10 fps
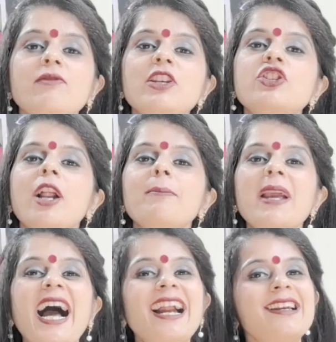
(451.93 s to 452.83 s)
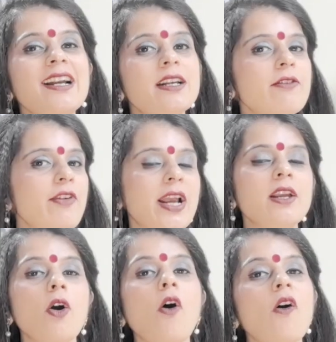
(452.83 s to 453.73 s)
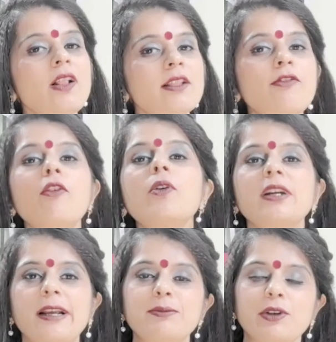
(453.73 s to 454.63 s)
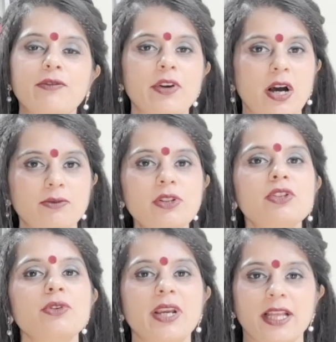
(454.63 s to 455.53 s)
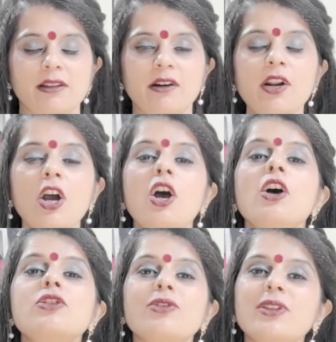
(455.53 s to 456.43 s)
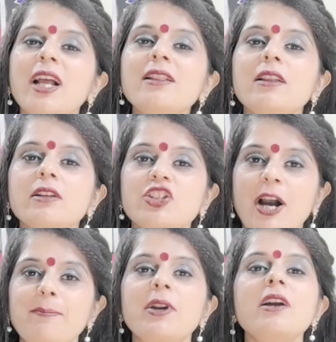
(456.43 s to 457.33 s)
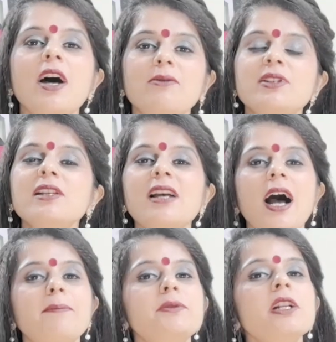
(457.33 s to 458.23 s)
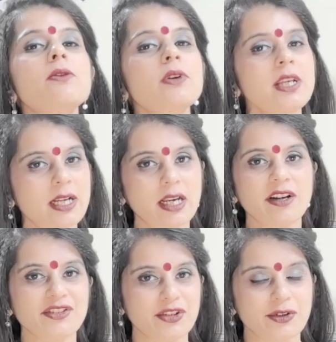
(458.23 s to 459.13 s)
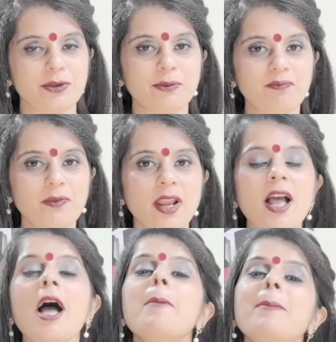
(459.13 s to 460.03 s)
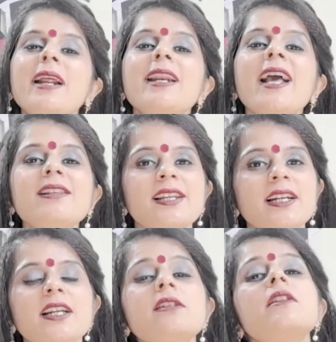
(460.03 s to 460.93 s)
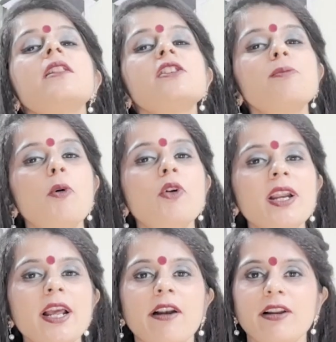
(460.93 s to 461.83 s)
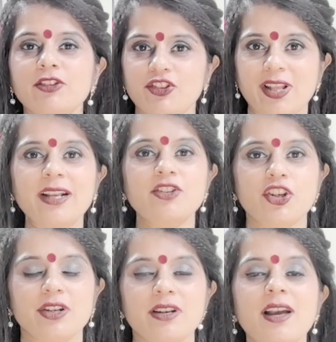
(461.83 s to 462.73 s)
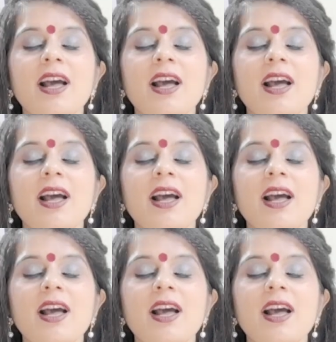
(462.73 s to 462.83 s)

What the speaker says: we shall be identifying all the four types of nouns together so that the chapter nouns is absolutely clear to you. My next edit in the spoken English section